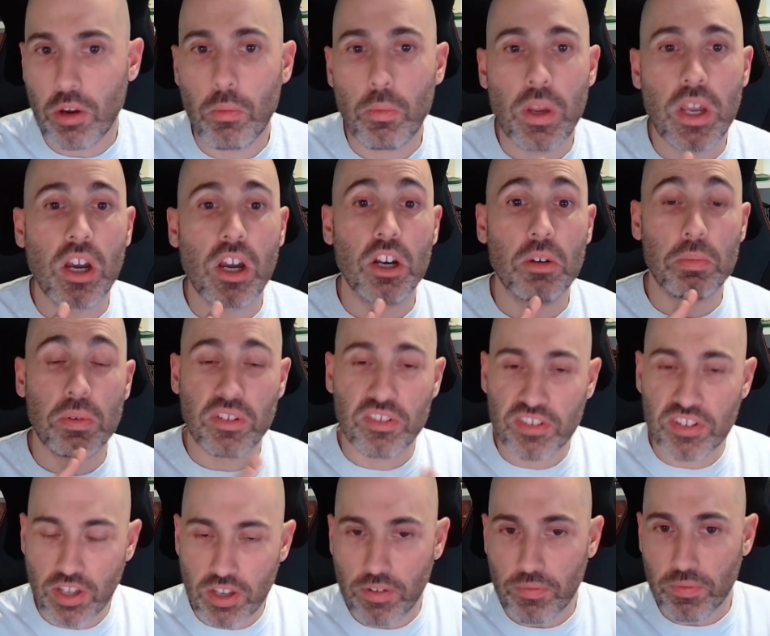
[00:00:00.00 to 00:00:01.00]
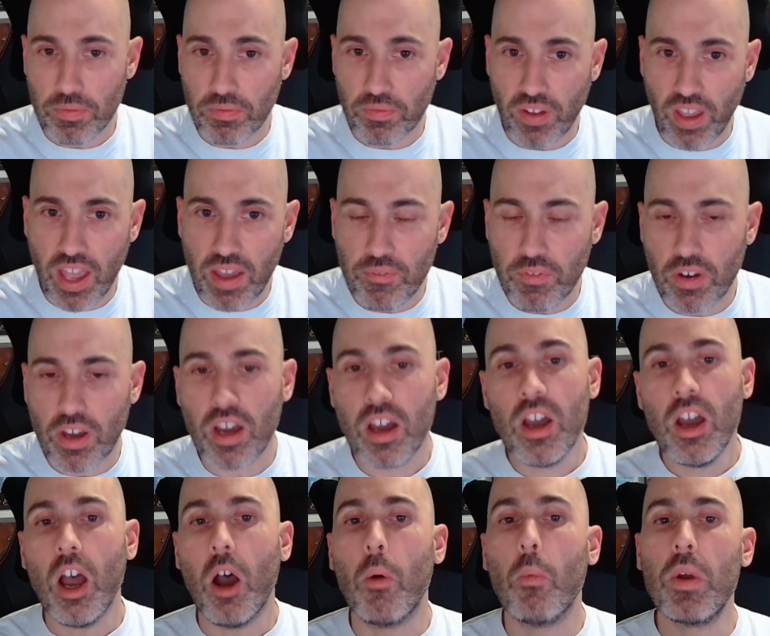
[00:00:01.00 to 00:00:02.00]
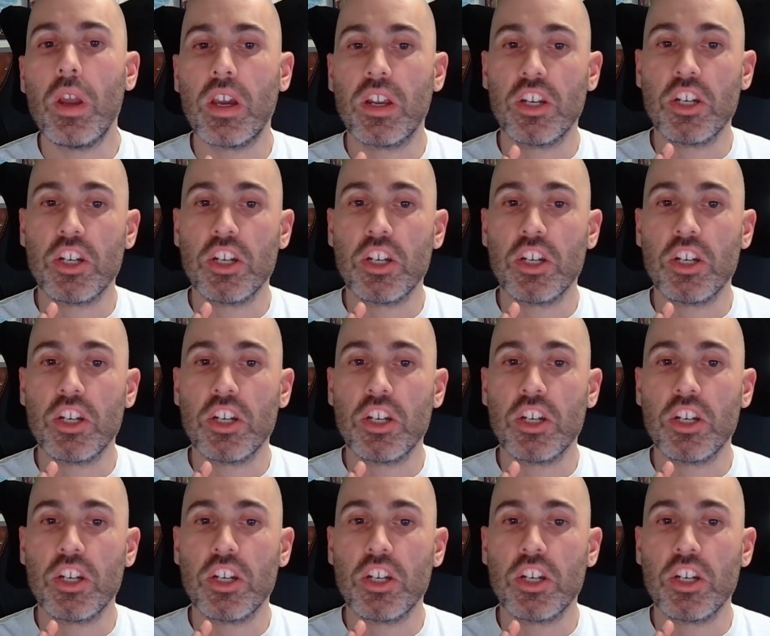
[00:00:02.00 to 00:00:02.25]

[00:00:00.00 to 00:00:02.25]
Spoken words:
We are going to preserve them forever, and we're going